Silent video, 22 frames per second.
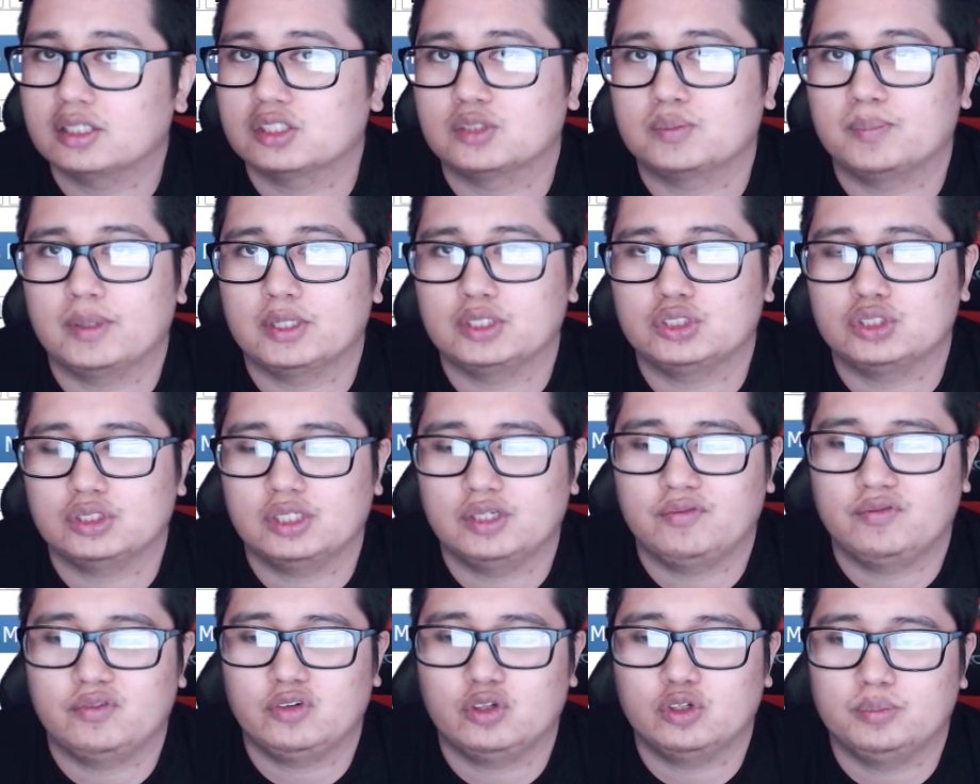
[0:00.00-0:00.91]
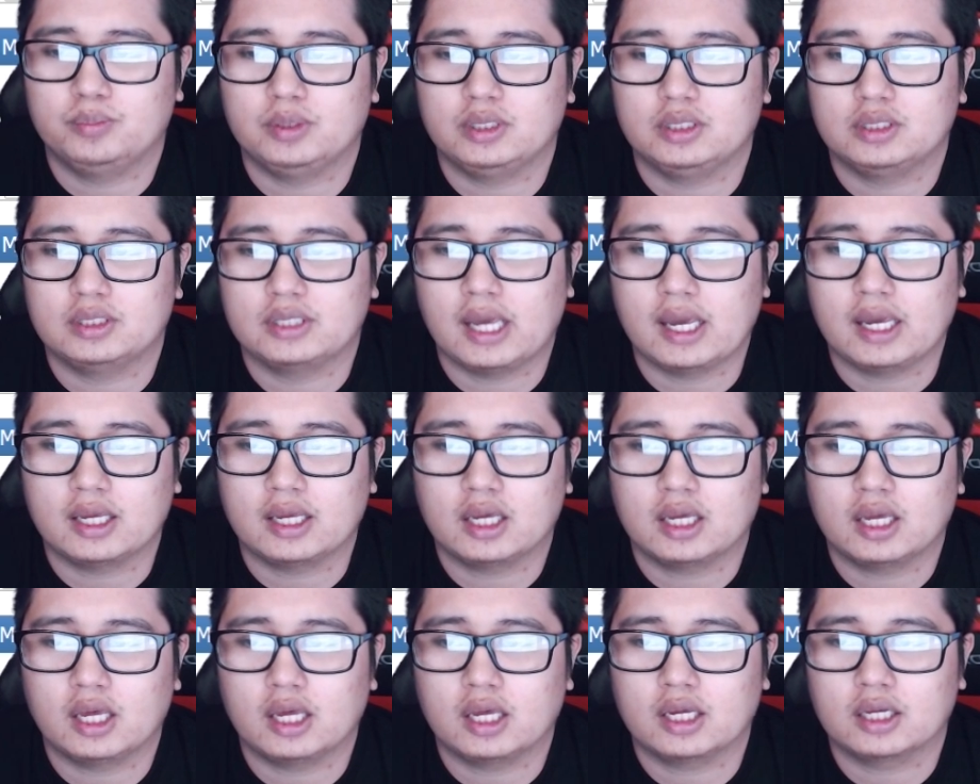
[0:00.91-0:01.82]
especially if you'll be
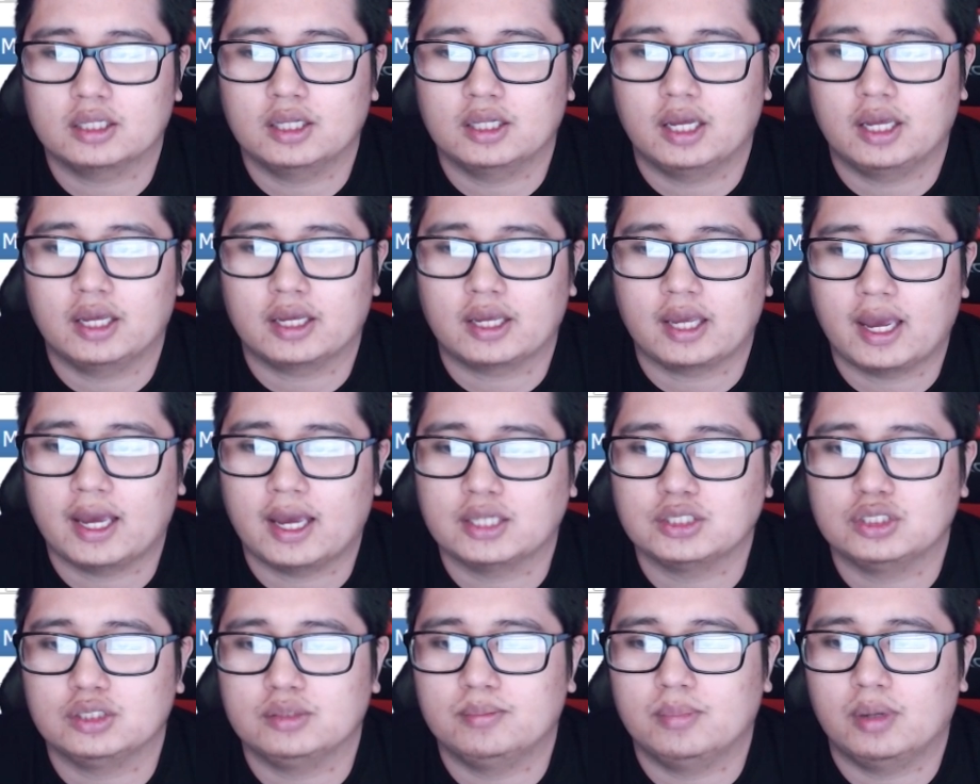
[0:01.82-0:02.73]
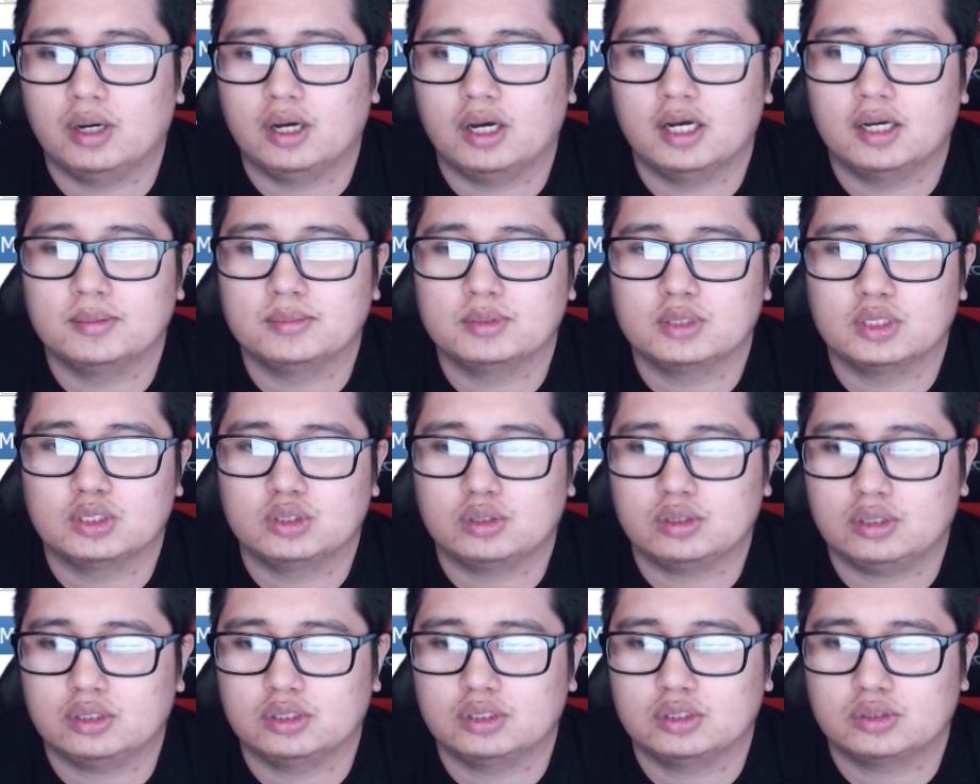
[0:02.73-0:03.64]
taking like acid bombs, a
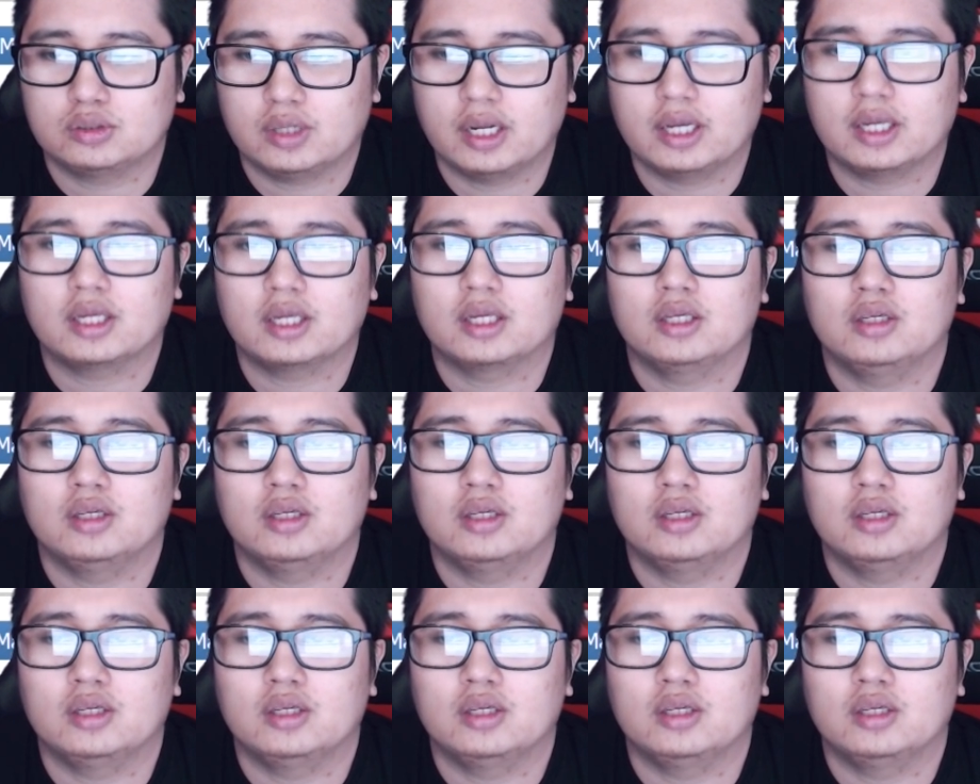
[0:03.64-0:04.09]
sure strike.